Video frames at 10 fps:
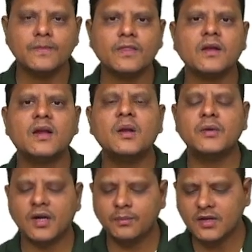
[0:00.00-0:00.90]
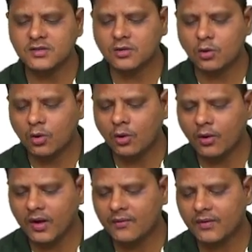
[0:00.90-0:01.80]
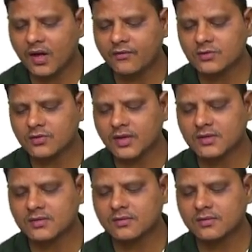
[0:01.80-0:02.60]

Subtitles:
Limited means low level of assurance.